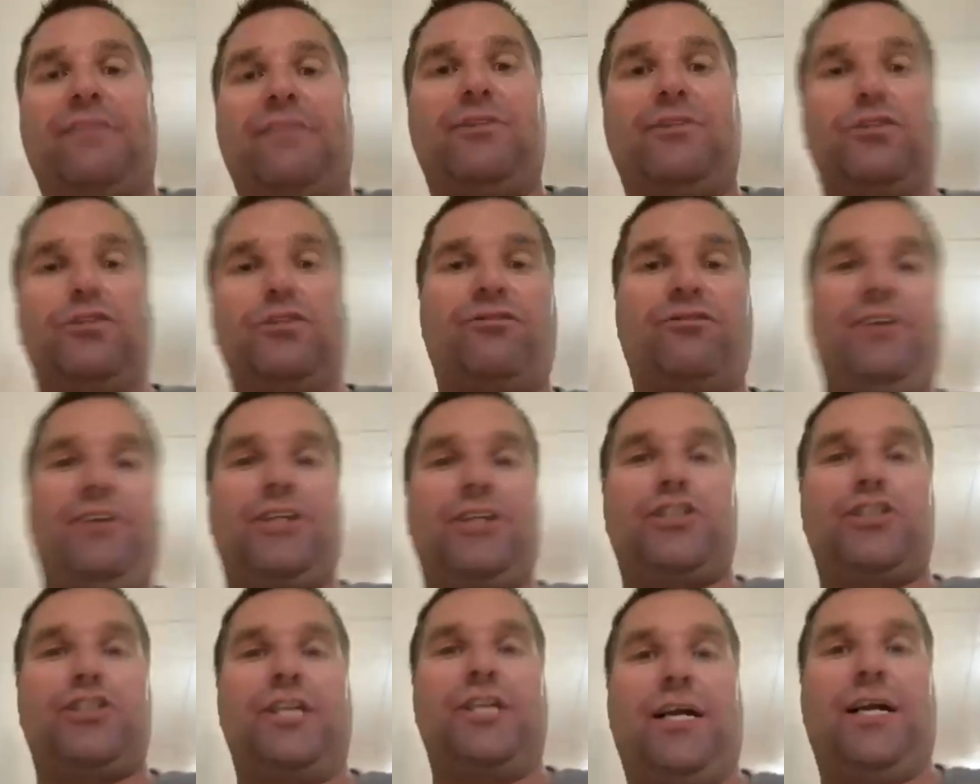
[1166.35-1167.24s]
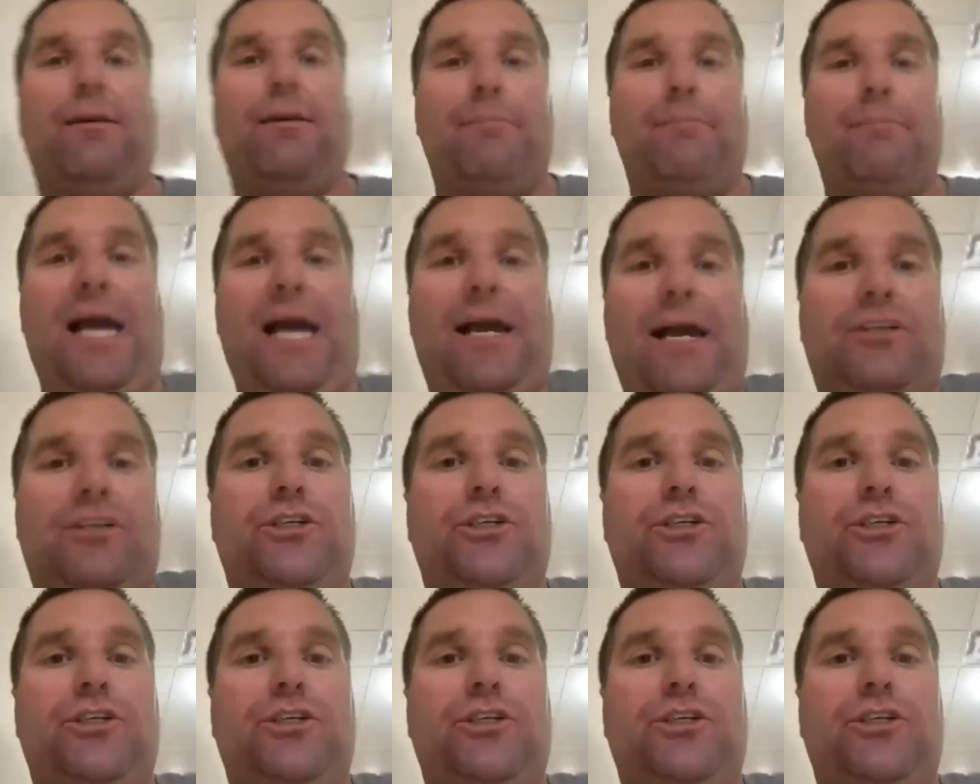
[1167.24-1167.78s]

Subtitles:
of those fish that come back